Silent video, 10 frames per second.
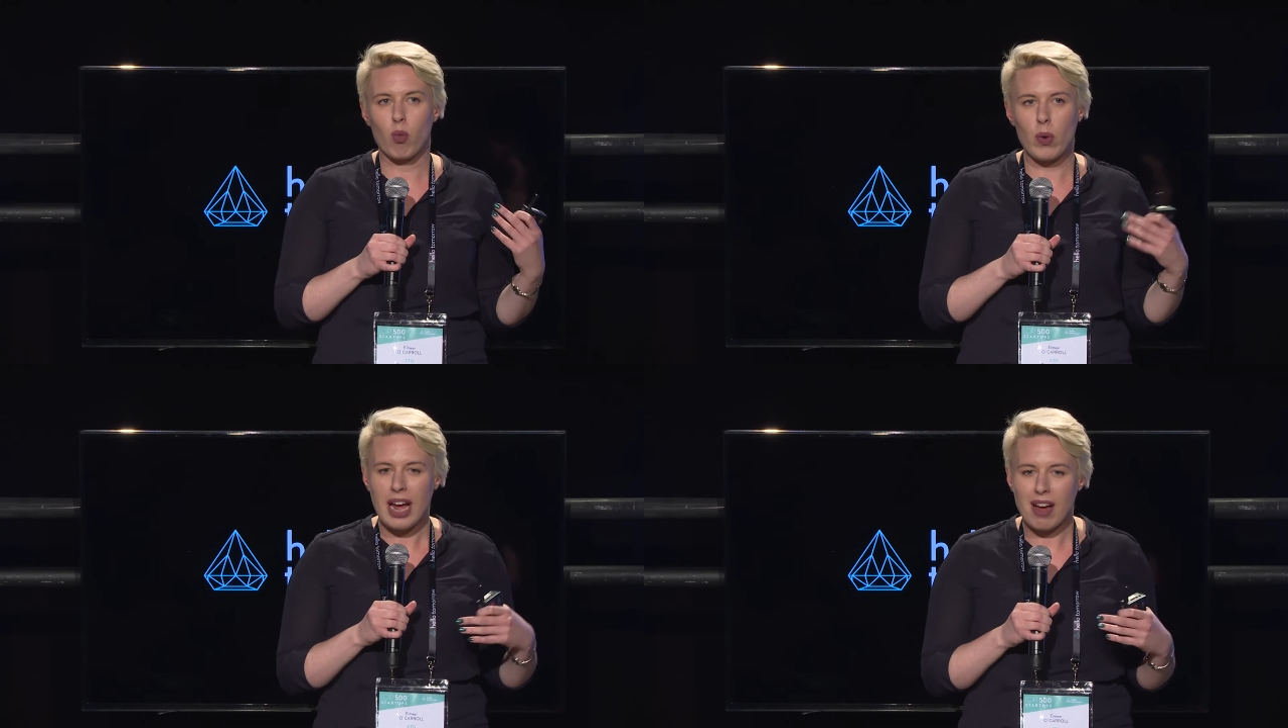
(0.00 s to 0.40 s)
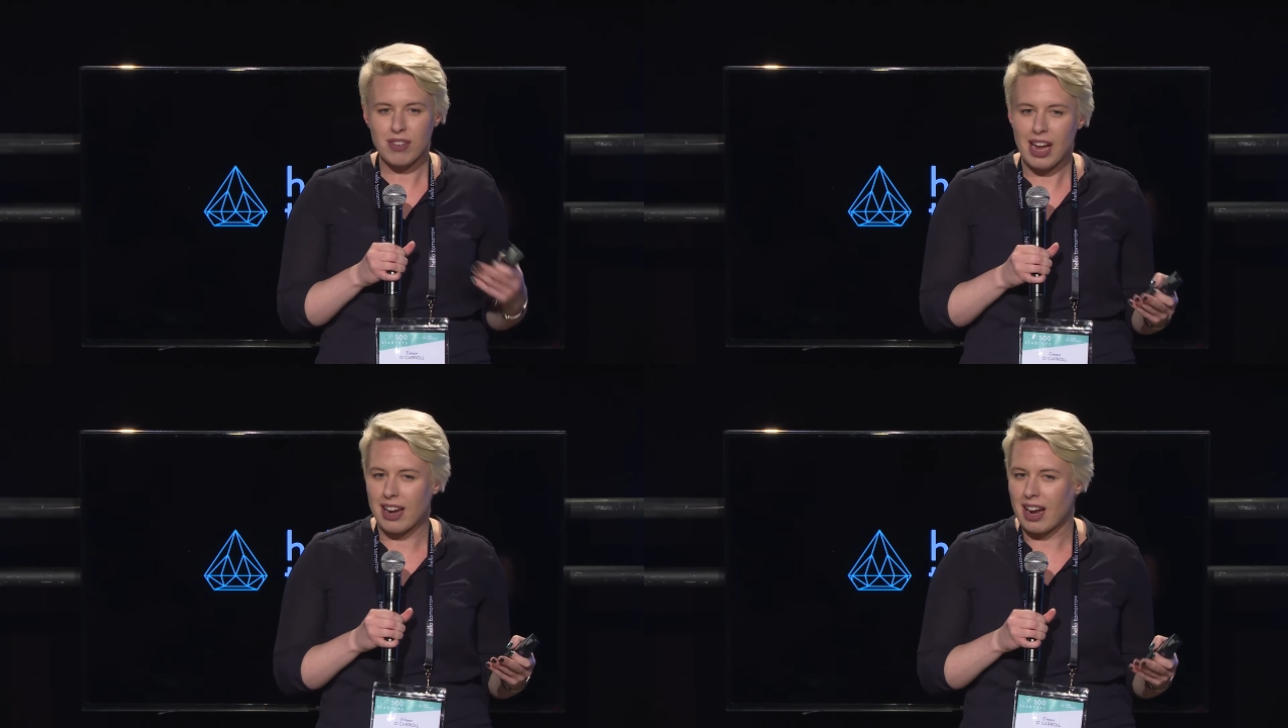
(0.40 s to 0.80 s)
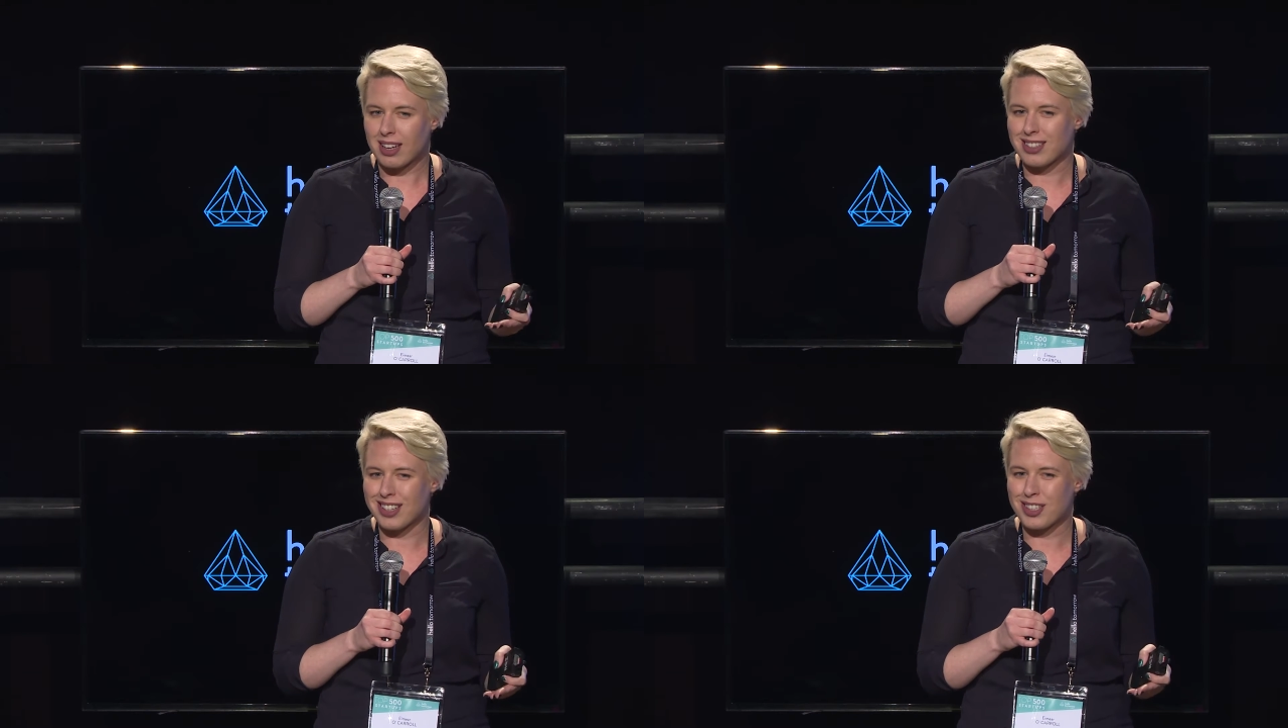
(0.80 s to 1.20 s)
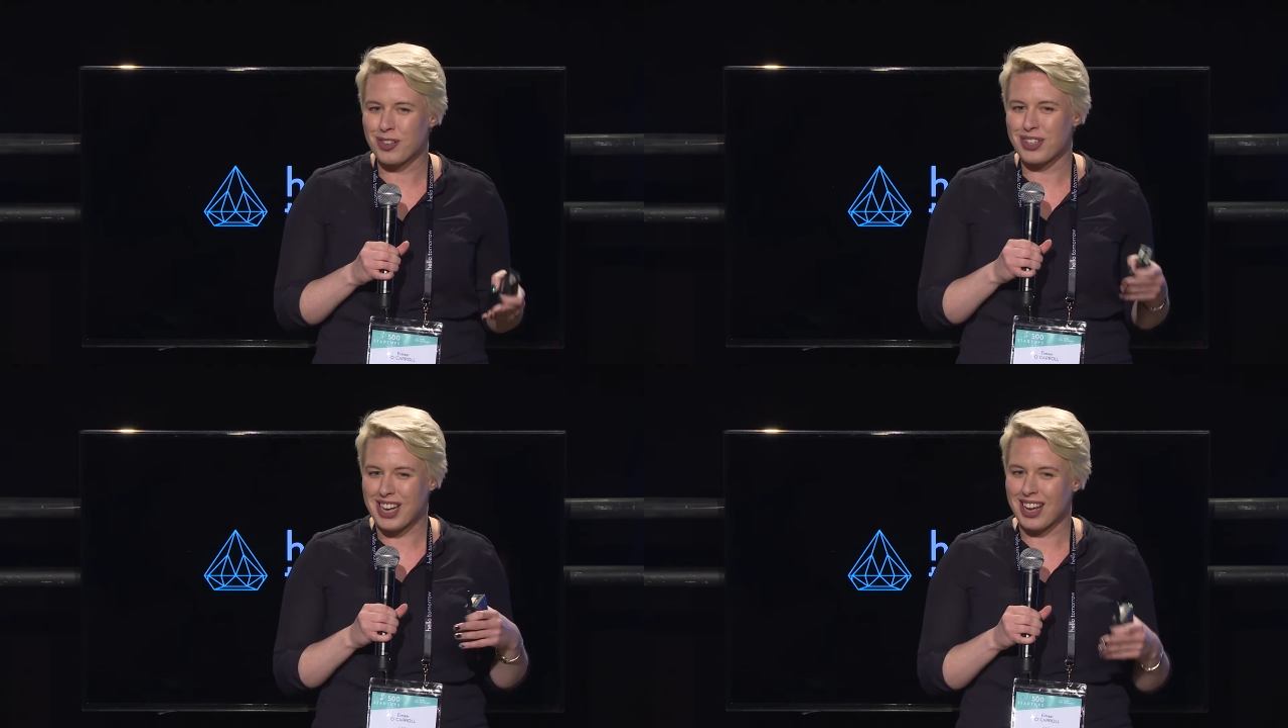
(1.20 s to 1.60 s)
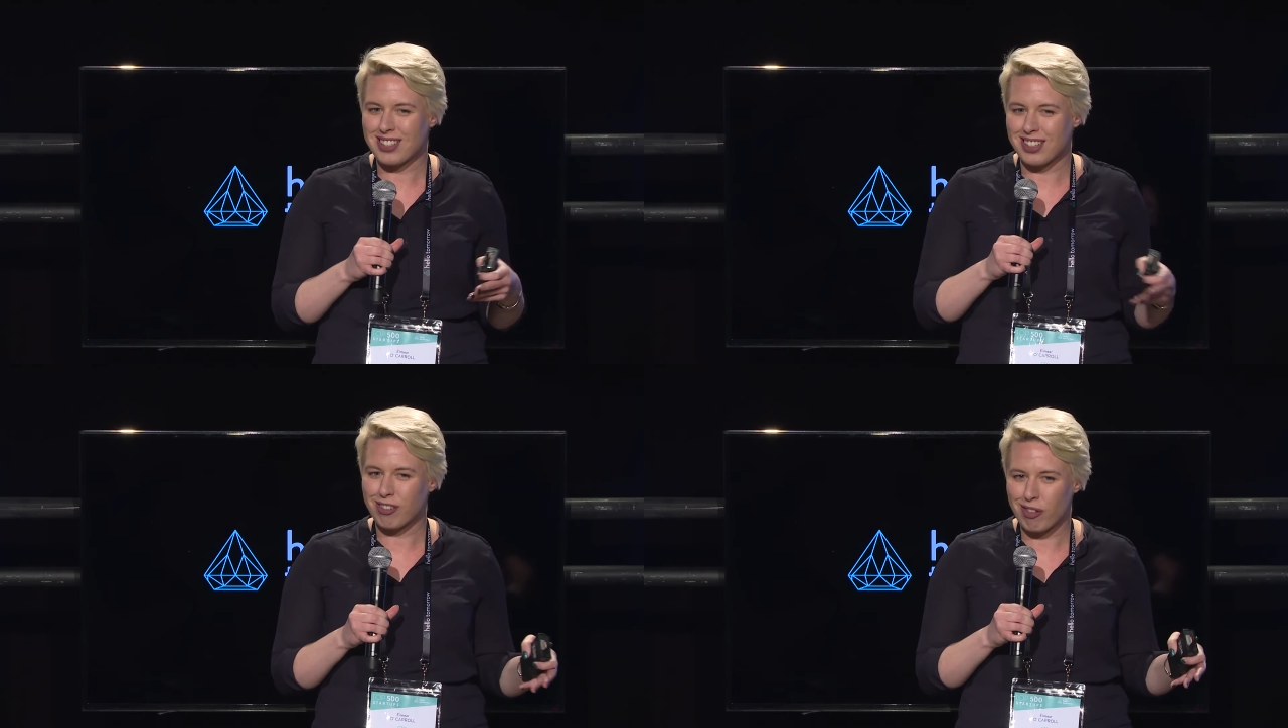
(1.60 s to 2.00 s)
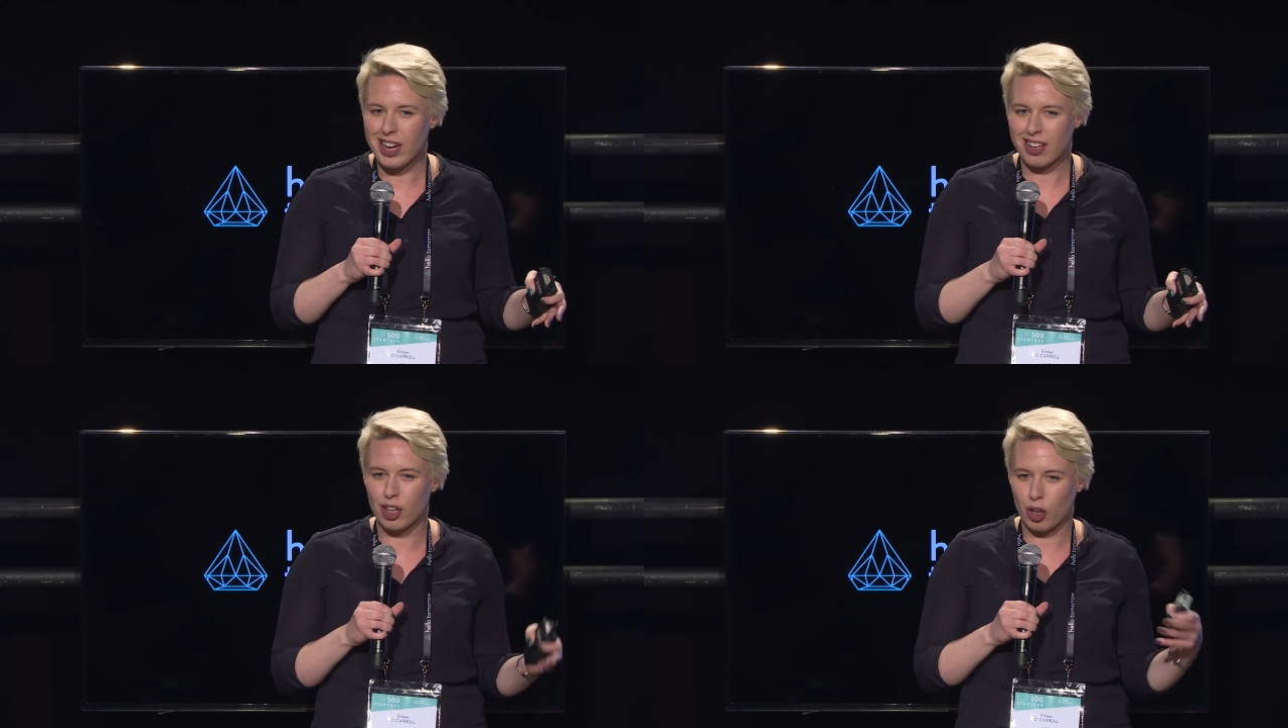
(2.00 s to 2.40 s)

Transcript: We haven't had access to a testing rig